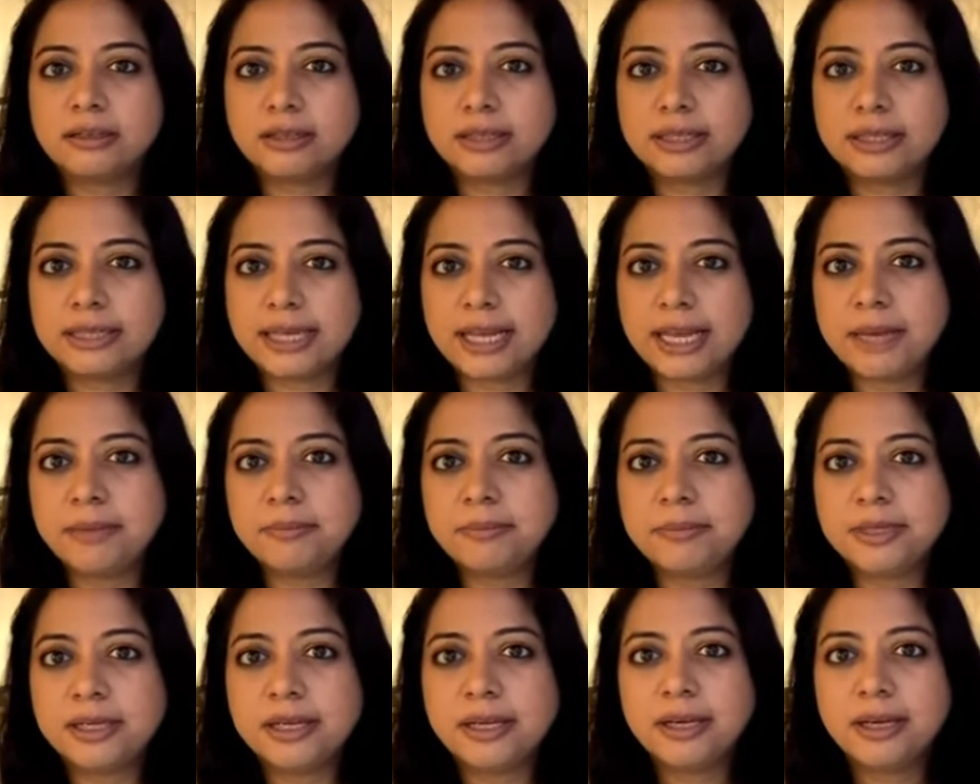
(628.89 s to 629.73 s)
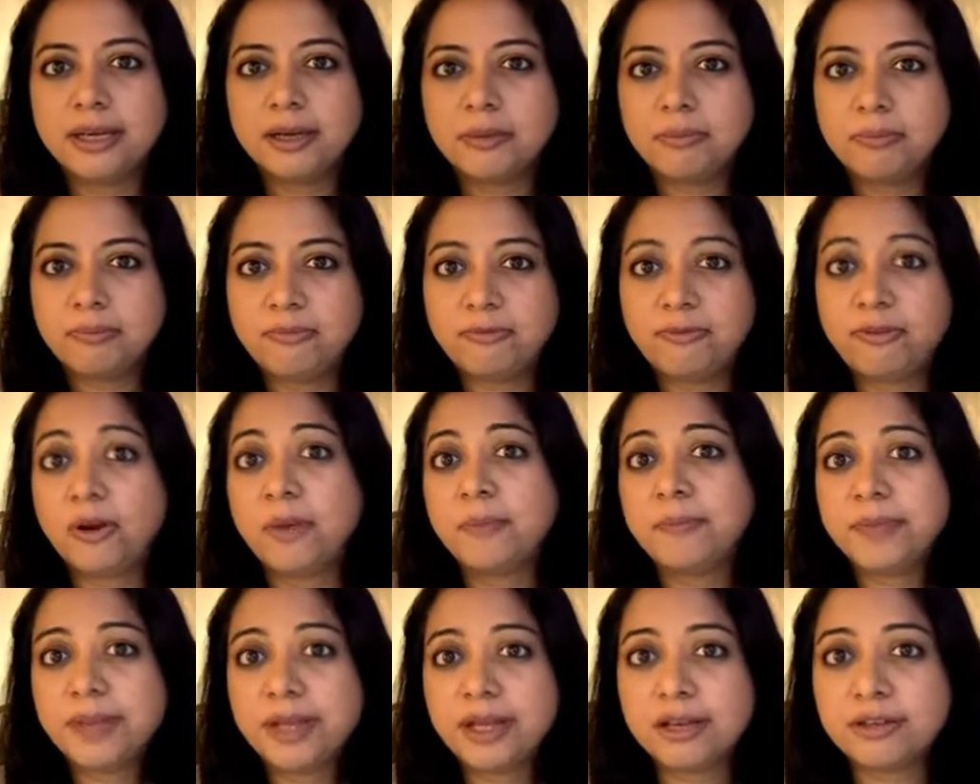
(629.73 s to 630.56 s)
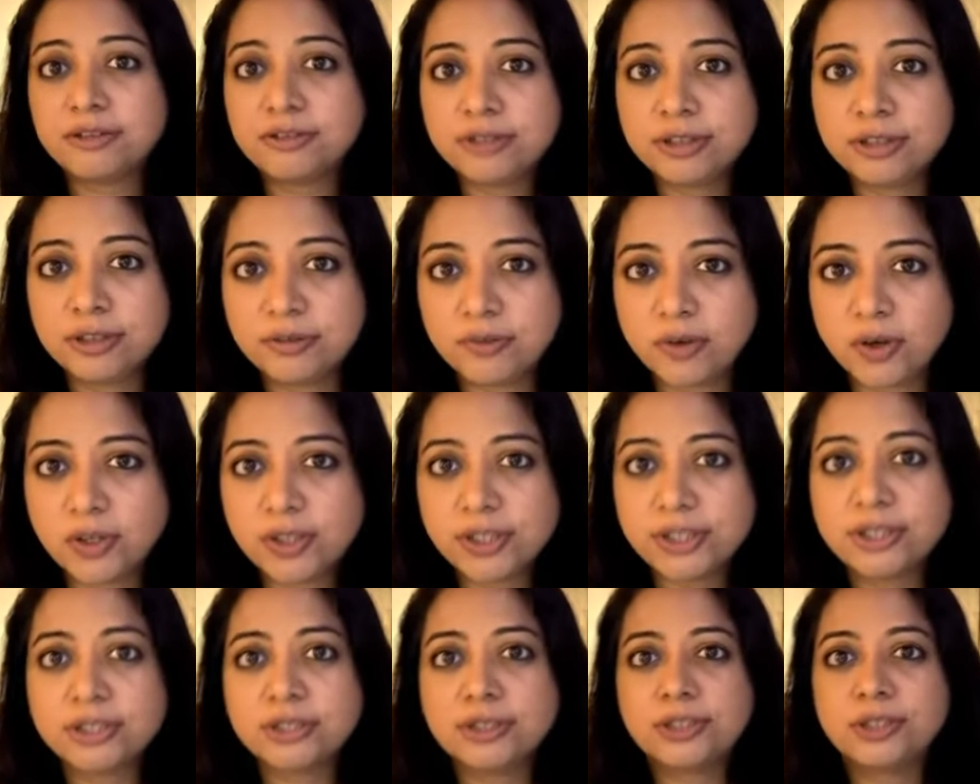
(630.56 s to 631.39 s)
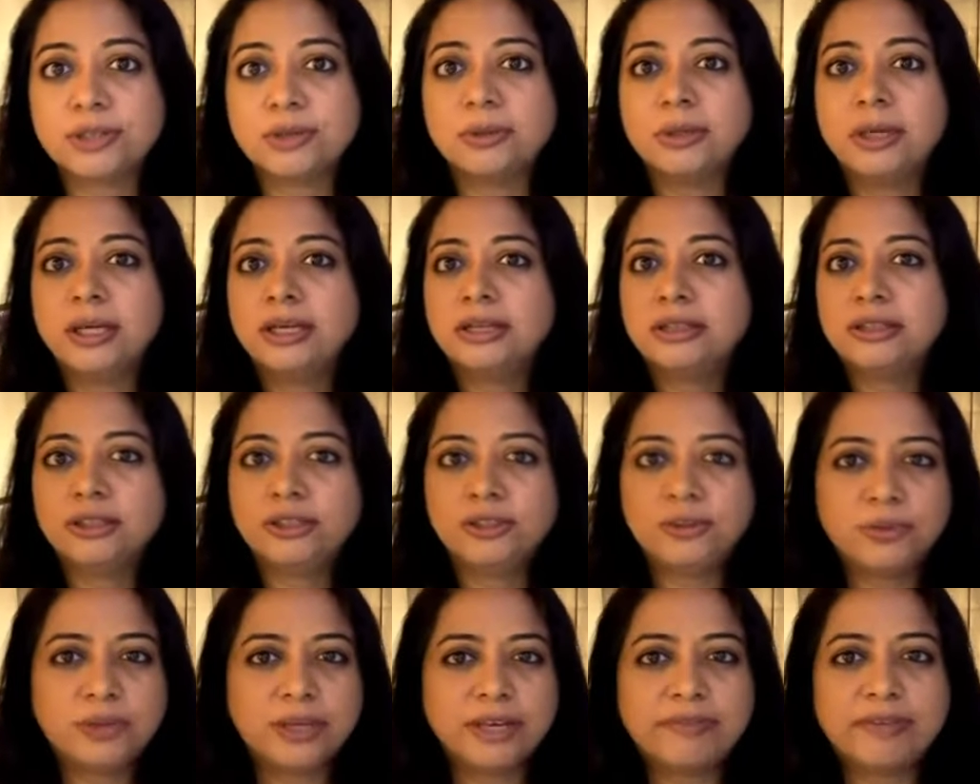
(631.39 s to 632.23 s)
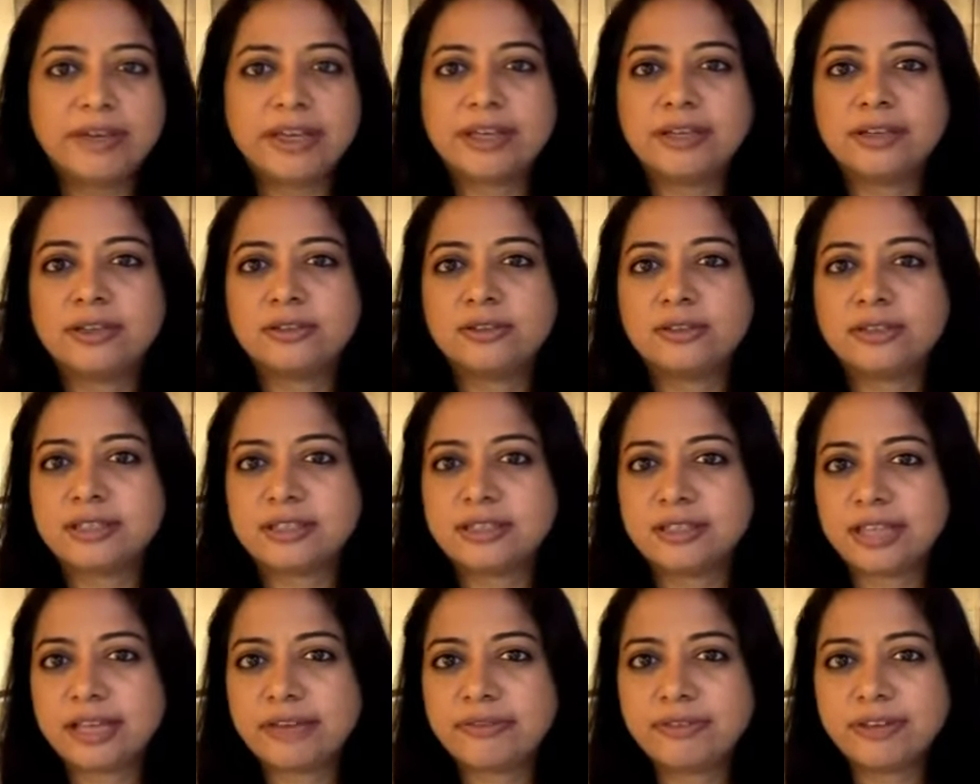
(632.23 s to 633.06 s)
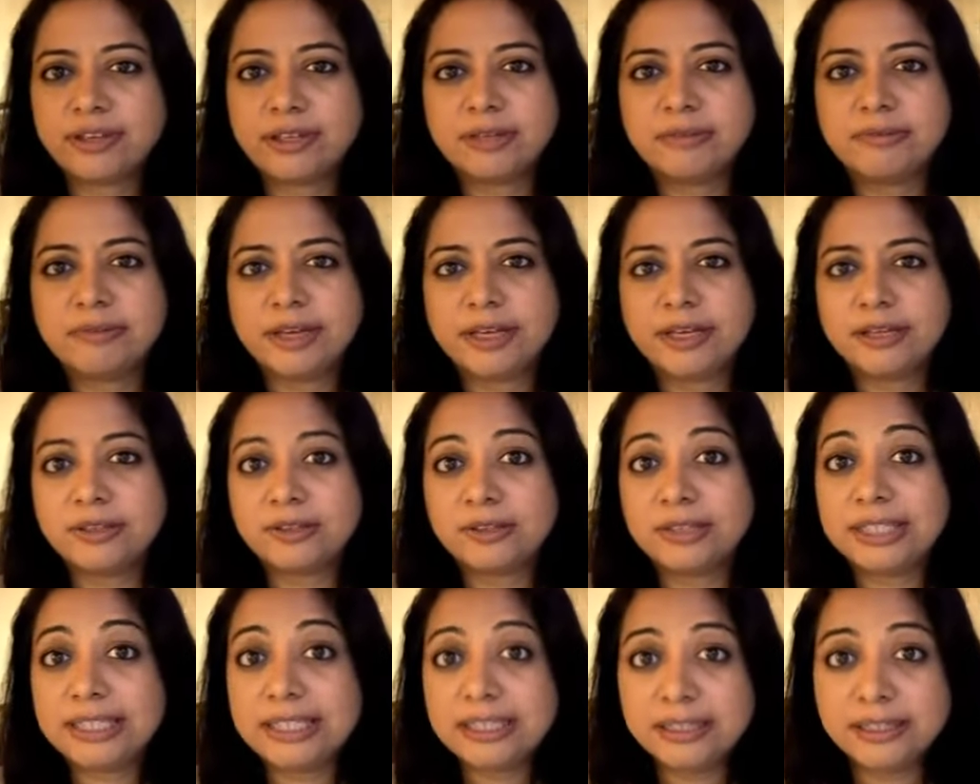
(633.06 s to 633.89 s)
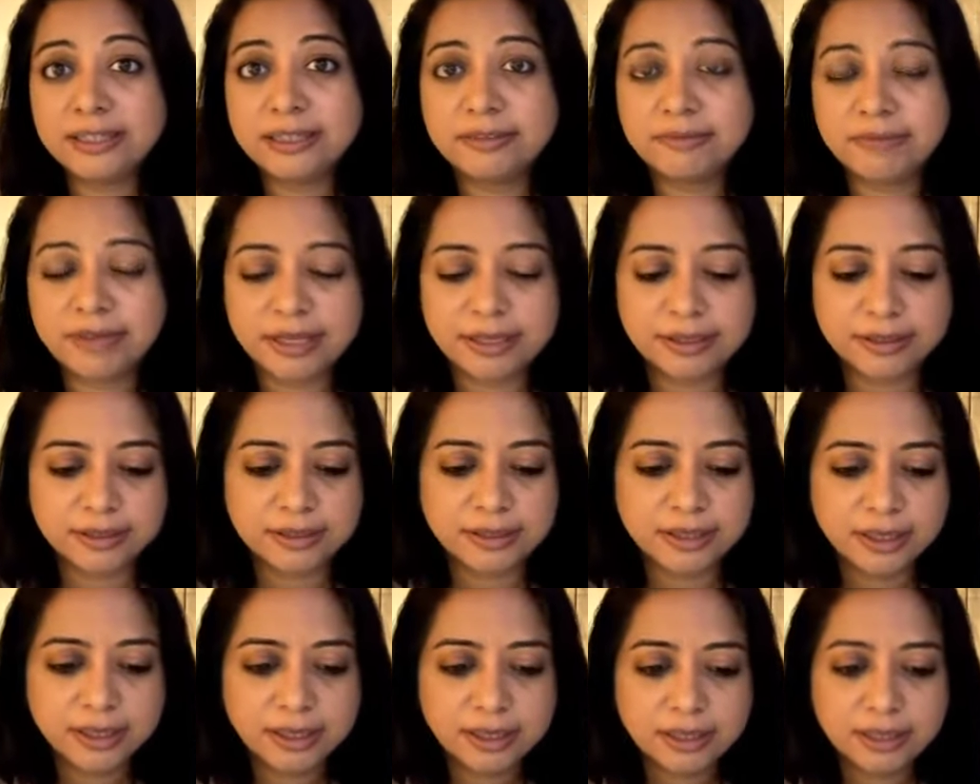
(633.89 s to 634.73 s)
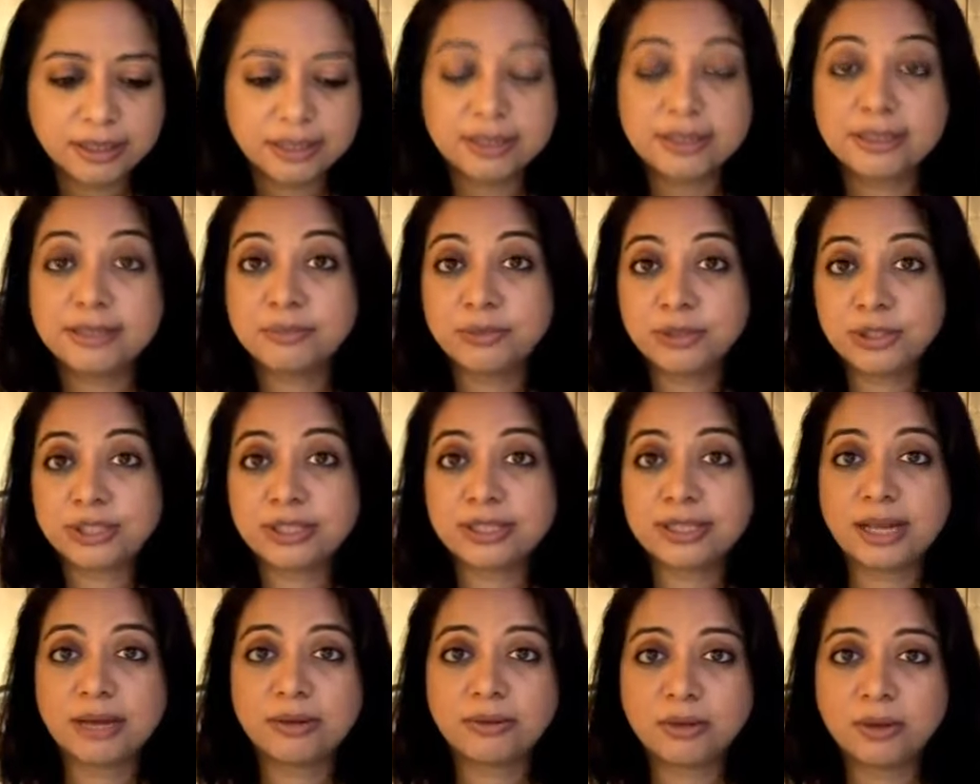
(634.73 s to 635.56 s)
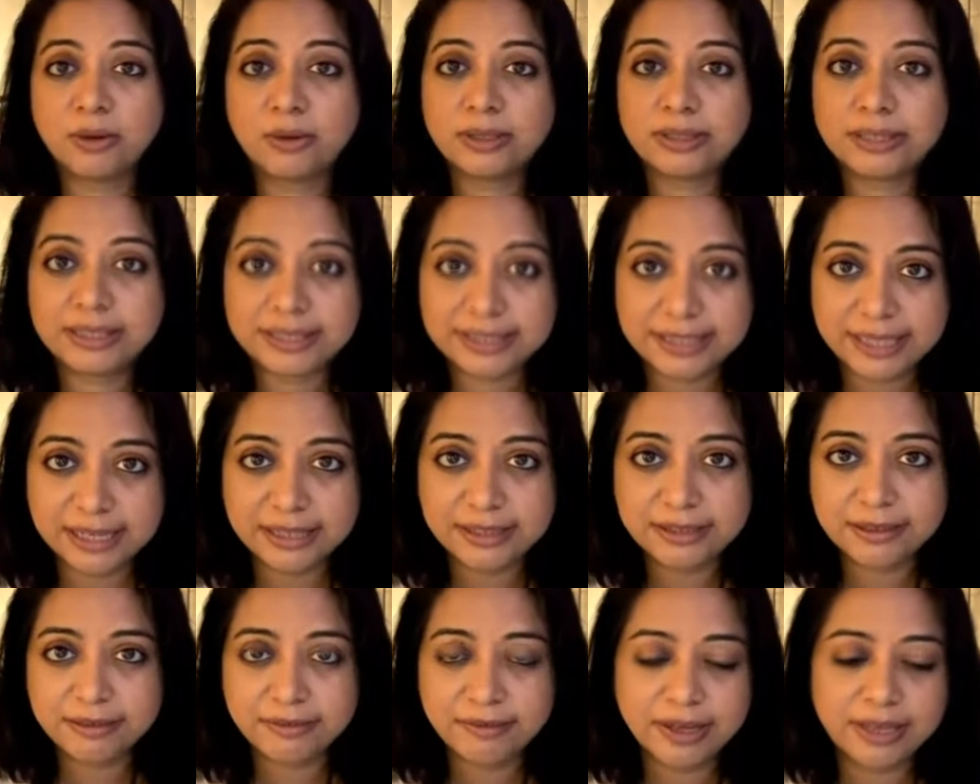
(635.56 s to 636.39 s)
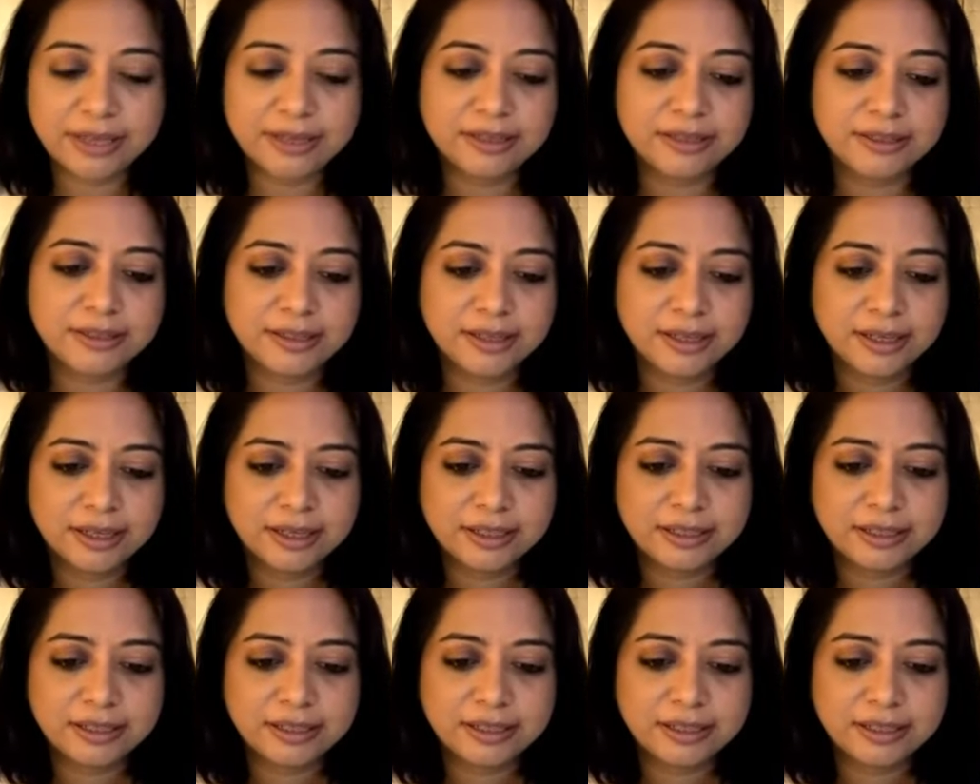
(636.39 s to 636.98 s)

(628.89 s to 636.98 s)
named from the country of origin. So the UK variant or the South African variant or the Indian variant, which is now called the Delta variant.